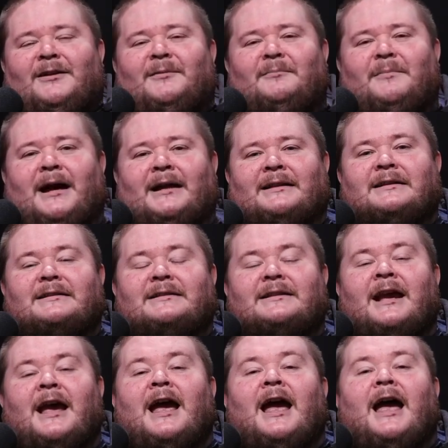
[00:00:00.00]
Madness.
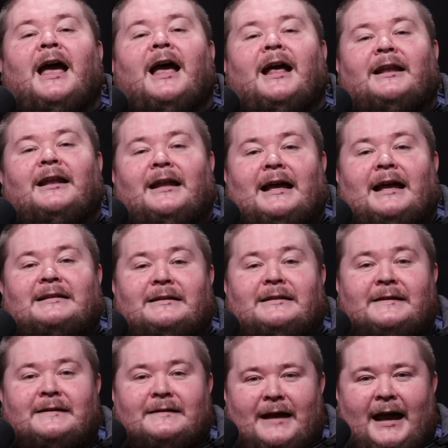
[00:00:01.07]

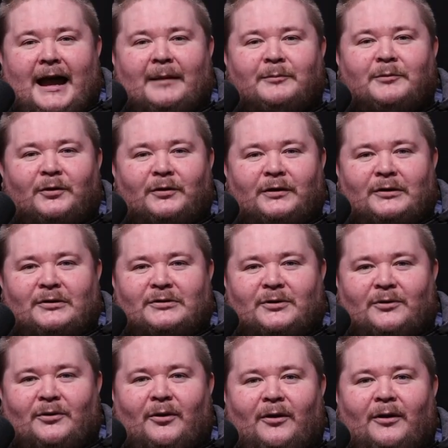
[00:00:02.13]
Lastly, I'm doing the
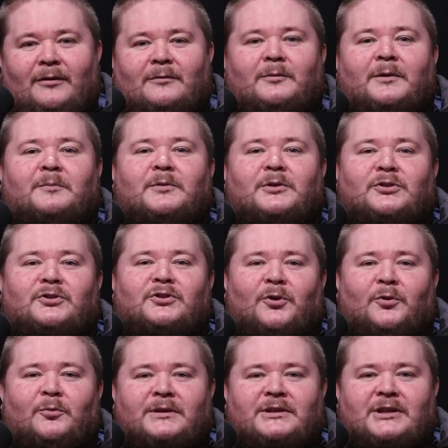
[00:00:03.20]
Ulster Hall with my new
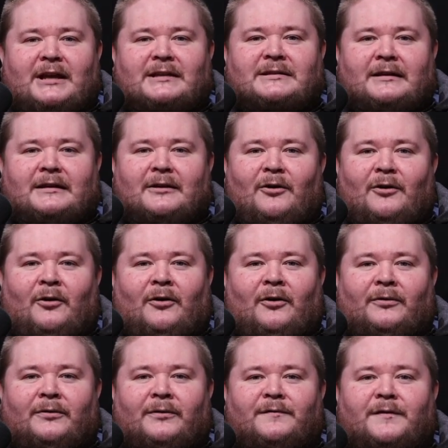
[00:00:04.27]
show, Majestic,
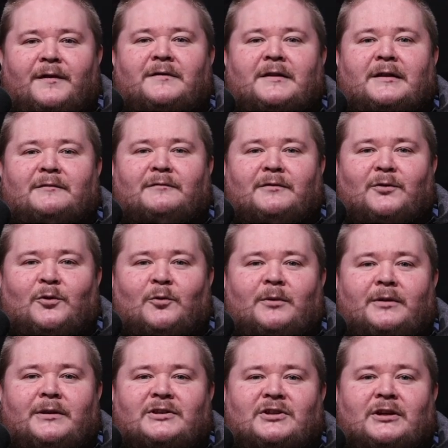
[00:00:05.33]
on the 15th of
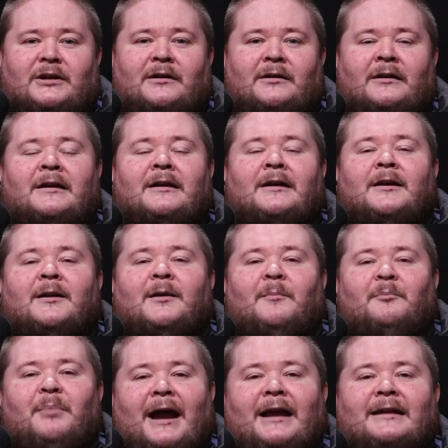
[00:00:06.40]
October this year.
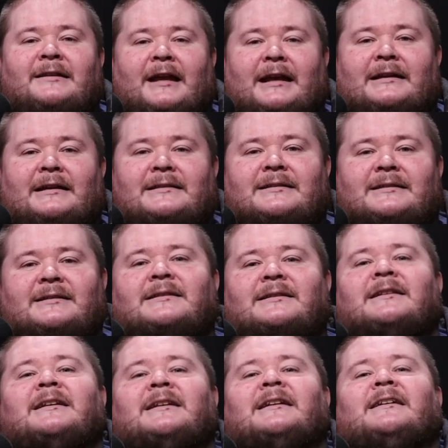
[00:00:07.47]
Buy tickets
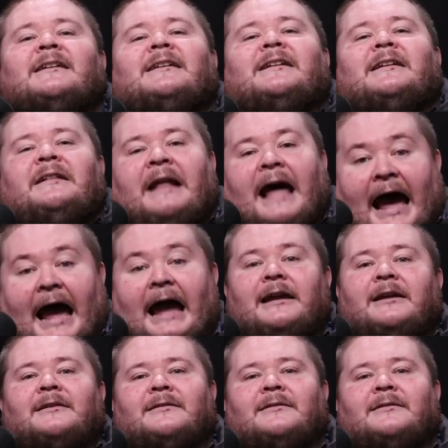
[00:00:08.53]
now.